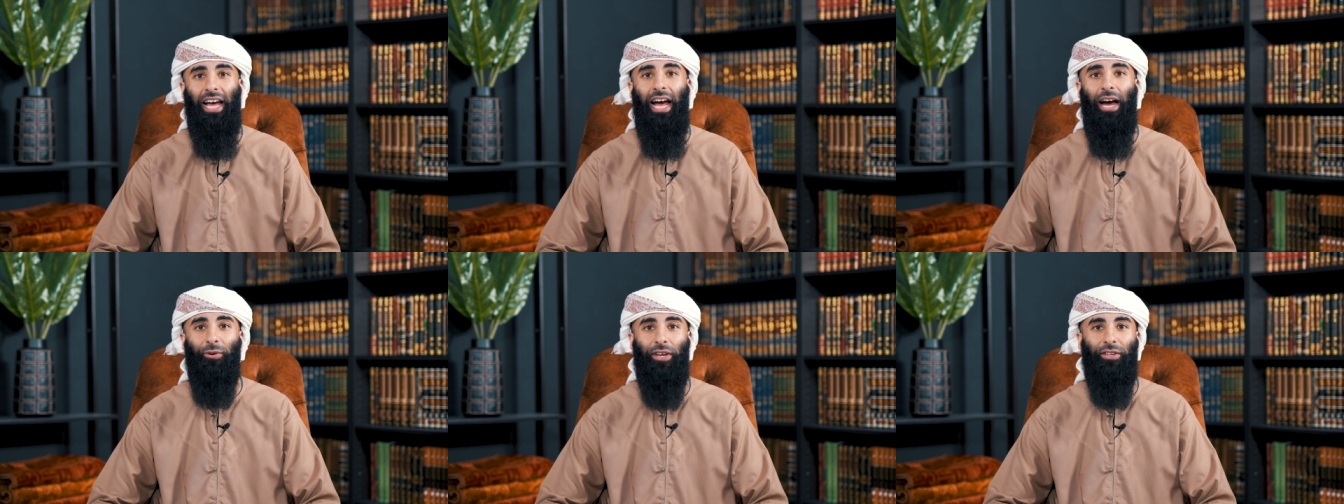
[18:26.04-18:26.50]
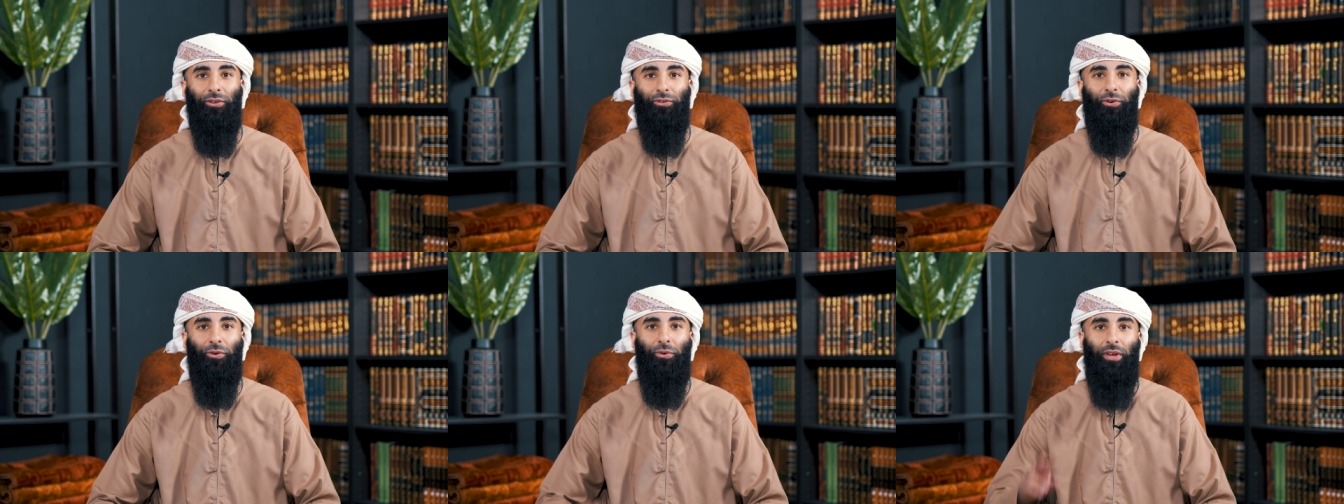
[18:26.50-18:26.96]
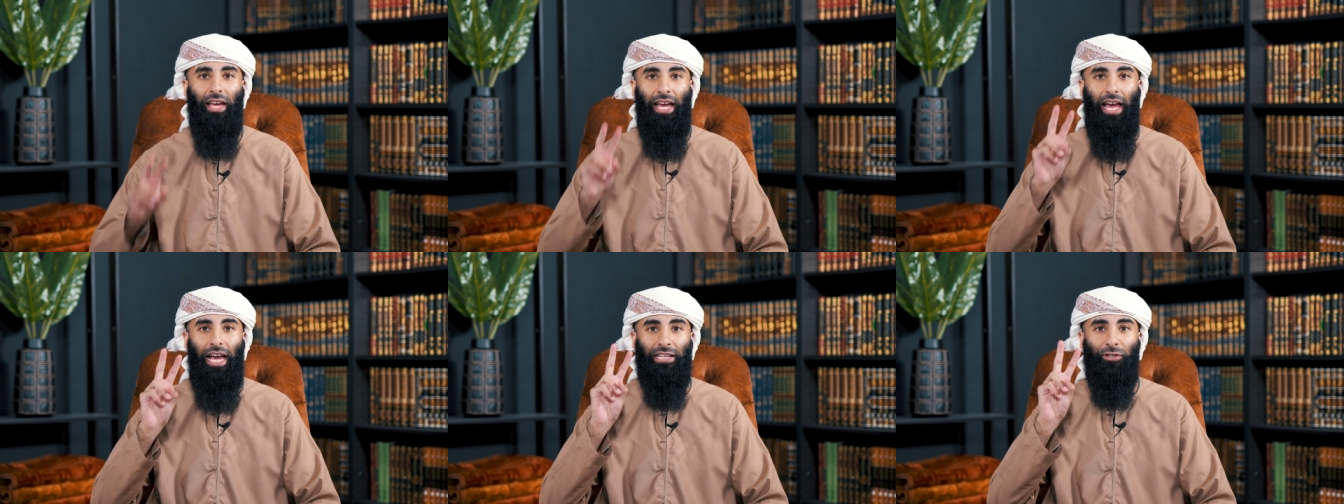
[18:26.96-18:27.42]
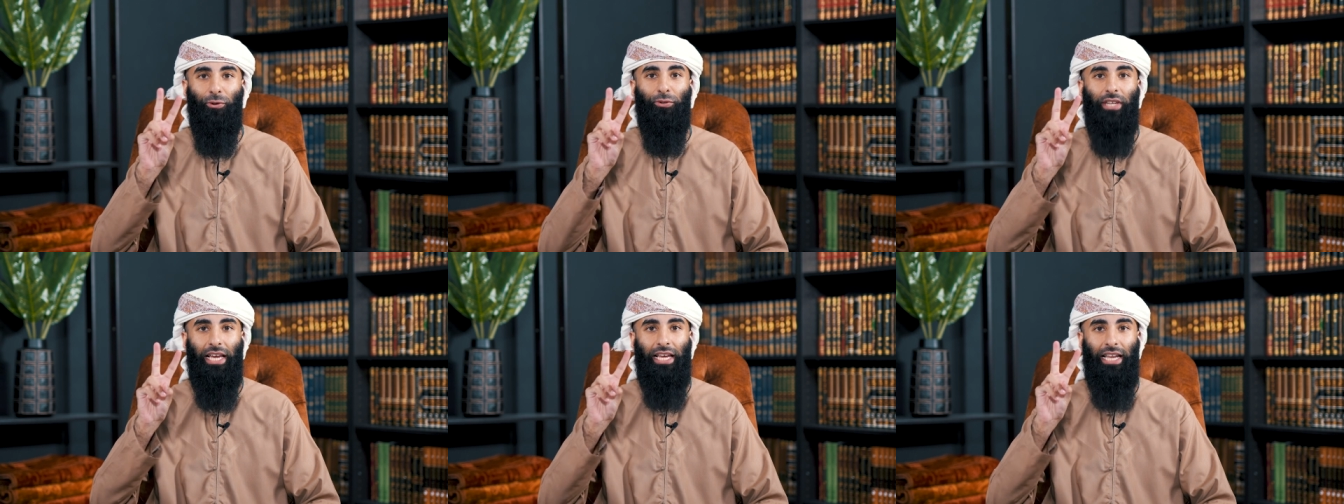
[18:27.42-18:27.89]
How can you do a
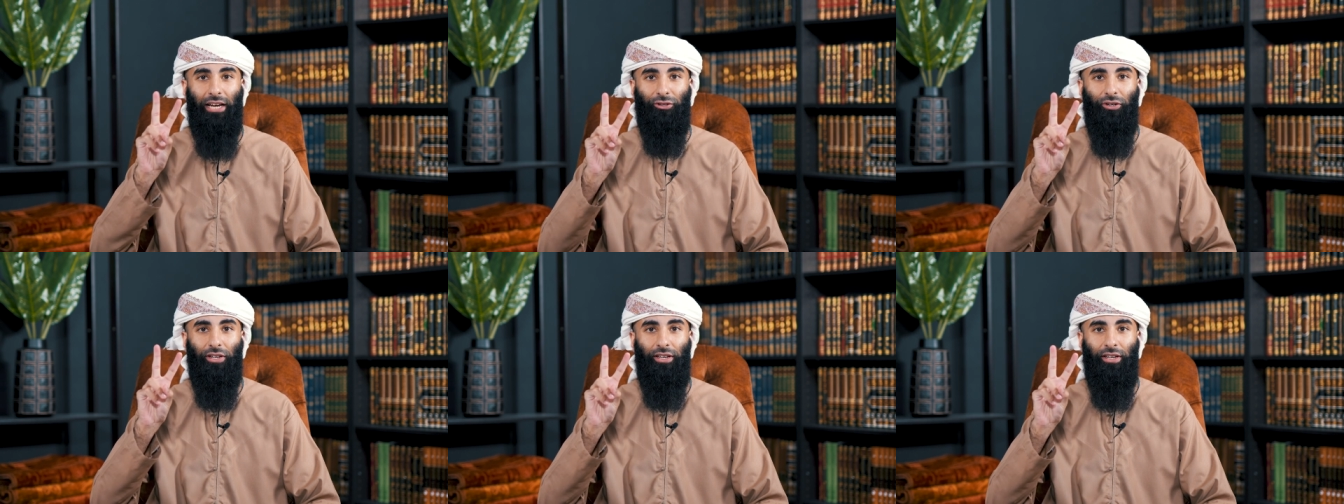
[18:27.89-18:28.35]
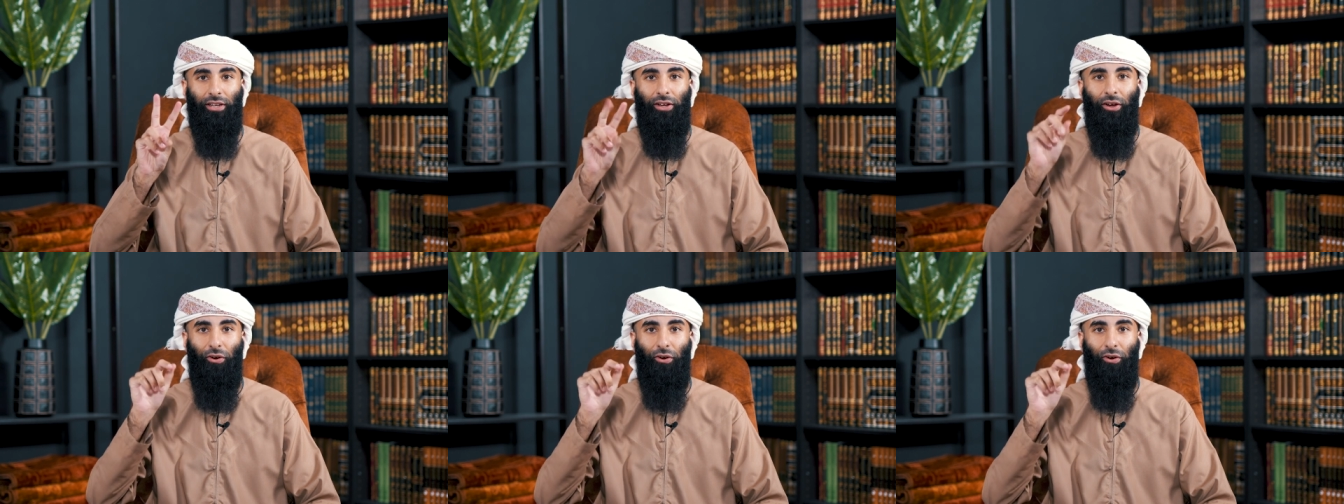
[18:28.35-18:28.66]
two second action